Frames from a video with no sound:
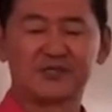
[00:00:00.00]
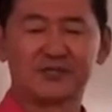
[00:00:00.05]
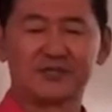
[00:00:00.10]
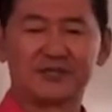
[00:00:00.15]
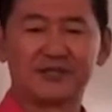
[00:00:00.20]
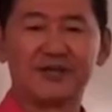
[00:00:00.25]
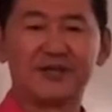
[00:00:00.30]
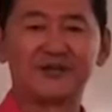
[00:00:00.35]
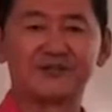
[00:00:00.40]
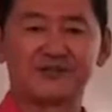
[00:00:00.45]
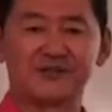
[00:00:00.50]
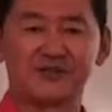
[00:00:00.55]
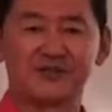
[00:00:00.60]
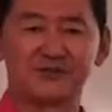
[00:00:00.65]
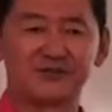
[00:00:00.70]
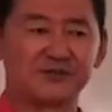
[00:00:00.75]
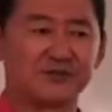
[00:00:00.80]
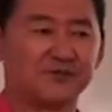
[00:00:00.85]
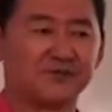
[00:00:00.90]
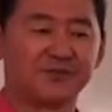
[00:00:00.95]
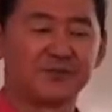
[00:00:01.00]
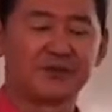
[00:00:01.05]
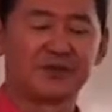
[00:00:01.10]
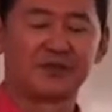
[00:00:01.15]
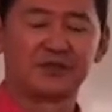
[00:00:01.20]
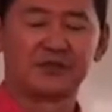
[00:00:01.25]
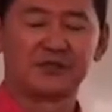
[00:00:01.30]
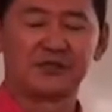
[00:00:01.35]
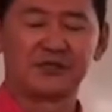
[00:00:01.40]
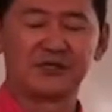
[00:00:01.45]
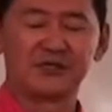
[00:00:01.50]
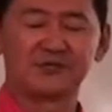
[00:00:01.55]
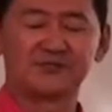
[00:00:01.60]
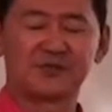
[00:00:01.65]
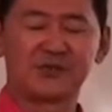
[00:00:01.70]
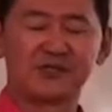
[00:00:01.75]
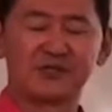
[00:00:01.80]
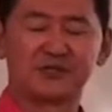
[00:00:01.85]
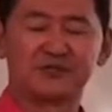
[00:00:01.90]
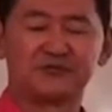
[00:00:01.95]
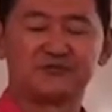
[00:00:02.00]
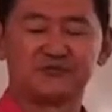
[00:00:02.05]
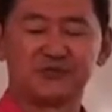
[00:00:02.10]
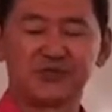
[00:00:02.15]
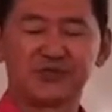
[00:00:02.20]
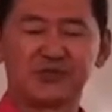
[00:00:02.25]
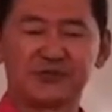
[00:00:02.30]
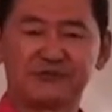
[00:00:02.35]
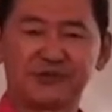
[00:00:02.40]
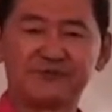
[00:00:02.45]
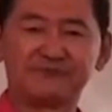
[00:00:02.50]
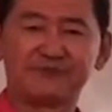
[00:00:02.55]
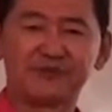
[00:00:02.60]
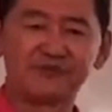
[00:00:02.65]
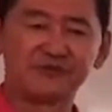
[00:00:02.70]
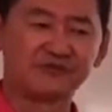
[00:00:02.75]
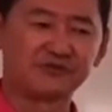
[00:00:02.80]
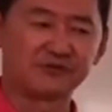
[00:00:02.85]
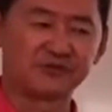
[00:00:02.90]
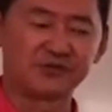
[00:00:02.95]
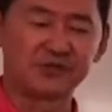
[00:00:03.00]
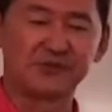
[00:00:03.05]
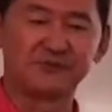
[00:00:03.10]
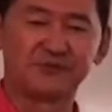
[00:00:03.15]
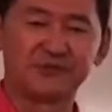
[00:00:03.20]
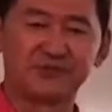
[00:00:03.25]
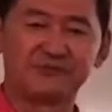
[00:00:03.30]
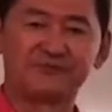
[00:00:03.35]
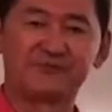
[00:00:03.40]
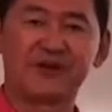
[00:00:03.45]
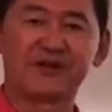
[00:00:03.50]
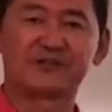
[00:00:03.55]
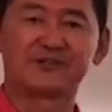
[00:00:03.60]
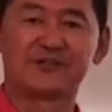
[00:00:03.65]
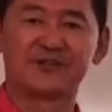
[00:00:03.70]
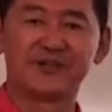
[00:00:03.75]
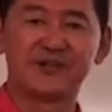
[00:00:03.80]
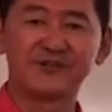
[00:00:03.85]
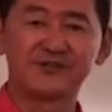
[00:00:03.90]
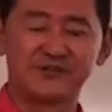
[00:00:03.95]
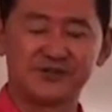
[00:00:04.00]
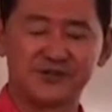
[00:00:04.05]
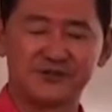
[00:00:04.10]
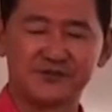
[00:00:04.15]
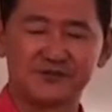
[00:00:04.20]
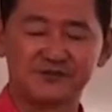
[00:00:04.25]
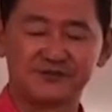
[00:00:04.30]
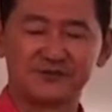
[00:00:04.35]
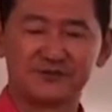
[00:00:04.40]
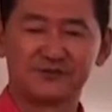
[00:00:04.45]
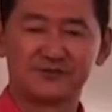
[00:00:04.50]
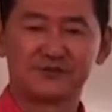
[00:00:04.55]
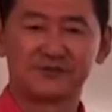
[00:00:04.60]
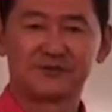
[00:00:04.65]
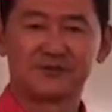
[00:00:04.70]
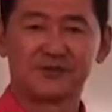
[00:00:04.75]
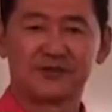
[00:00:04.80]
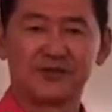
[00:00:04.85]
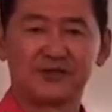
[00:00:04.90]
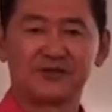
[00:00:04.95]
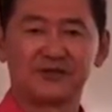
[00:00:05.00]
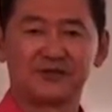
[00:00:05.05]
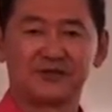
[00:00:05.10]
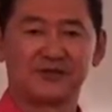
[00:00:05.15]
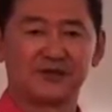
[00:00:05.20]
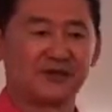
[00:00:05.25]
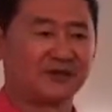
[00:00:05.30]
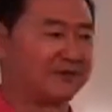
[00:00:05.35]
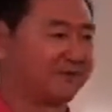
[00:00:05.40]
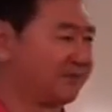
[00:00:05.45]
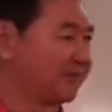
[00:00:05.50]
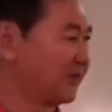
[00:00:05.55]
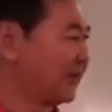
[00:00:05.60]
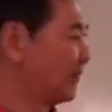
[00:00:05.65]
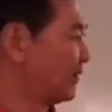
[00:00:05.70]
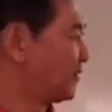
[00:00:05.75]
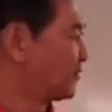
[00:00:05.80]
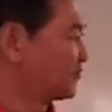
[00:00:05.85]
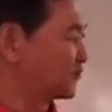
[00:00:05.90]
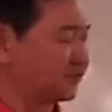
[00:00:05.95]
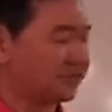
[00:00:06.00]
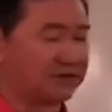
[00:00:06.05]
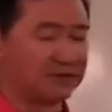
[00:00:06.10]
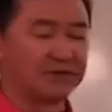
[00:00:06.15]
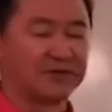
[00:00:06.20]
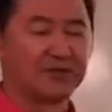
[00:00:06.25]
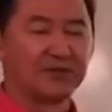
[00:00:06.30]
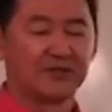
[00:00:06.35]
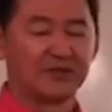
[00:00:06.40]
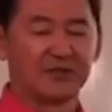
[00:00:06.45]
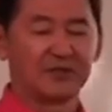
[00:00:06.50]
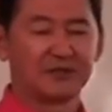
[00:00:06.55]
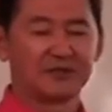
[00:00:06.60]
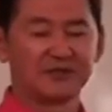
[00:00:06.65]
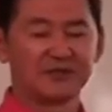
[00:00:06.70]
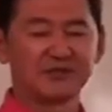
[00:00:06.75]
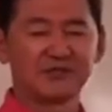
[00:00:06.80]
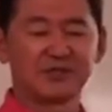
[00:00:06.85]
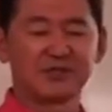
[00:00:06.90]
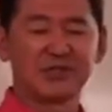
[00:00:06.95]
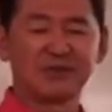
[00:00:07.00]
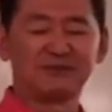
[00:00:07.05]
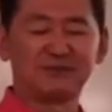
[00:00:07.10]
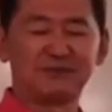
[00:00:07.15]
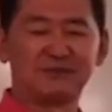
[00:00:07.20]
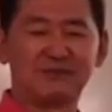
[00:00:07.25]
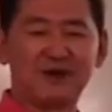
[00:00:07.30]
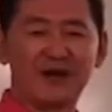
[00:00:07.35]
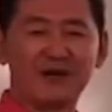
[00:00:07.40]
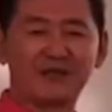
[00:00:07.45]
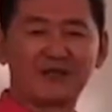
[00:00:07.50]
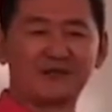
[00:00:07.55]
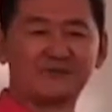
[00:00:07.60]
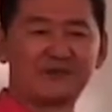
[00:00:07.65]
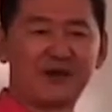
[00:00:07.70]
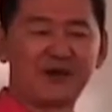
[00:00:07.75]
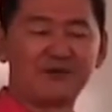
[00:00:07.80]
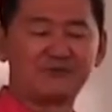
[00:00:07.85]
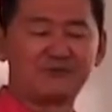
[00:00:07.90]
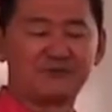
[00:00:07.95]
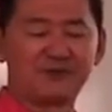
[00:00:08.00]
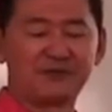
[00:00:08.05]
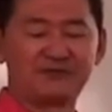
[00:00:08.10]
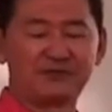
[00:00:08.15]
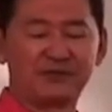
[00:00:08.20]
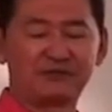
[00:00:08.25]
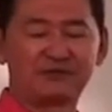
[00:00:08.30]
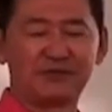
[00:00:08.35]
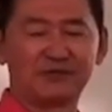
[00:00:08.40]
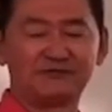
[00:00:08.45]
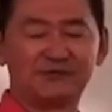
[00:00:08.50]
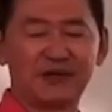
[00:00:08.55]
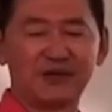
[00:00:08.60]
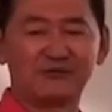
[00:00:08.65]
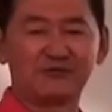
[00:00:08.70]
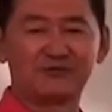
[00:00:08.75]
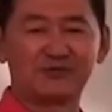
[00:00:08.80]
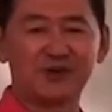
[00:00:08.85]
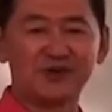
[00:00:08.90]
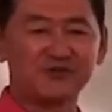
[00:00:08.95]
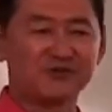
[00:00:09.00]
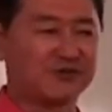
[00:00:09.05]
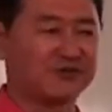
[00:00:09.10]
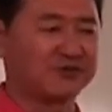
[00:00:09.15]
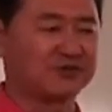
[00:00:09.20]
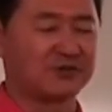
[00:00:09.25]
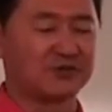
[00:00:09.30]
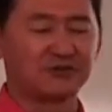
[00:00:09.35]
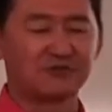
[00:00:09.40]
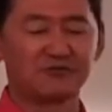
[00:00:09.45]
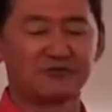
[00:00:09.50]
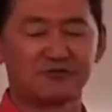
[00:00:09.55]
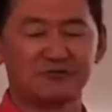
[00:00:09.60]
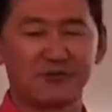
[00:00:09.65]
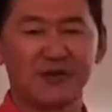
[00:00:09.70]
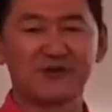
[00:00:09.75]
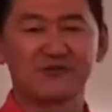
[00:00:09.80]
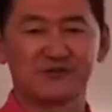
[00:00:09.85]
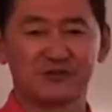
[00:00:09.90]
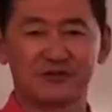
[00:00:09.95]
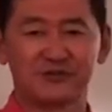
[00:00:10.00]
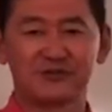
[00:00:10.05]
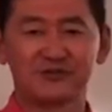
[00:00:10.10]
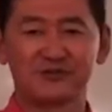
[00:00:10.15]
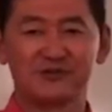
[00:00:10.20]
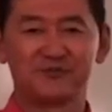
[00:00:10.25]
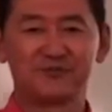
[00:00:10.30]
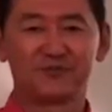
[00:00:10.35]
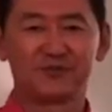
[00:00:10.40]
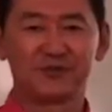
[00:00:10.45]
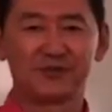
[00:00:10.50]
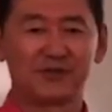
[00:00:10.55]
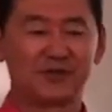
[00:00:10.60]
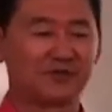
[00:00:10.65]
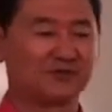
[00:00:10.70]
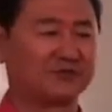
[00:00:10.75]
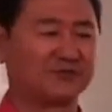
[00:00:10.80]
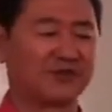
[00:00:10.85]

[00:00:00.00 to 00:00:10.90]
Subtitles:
analysis, especially with a reference to some of the fact analysis. Okay, yeah. So just to keep in mind the 55 questions and 2 measures, okay,